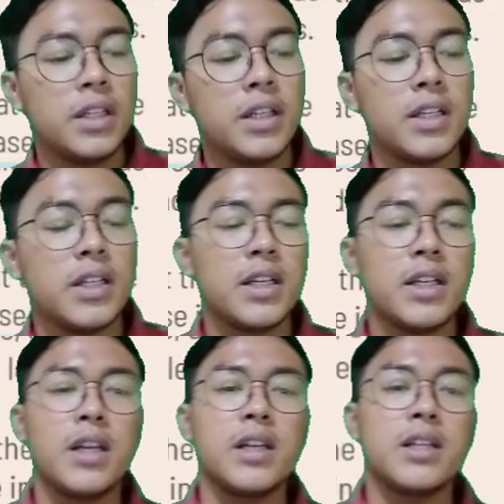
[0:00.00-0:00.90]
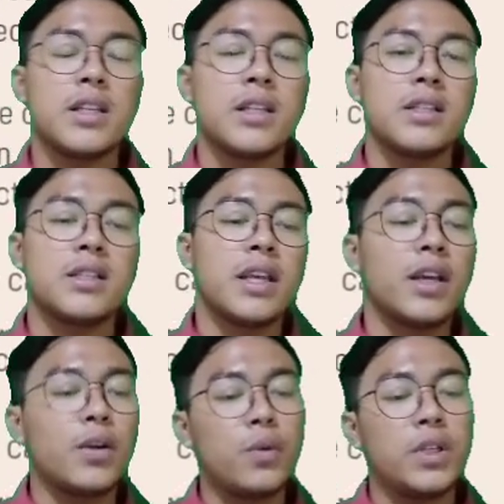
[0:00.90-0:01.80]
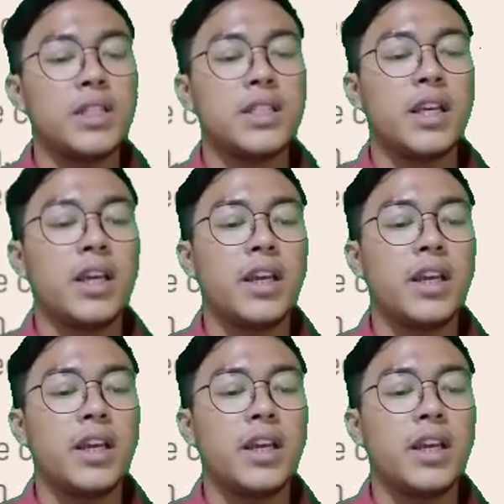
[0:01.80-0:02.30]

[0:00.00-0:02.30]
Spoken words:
The second one is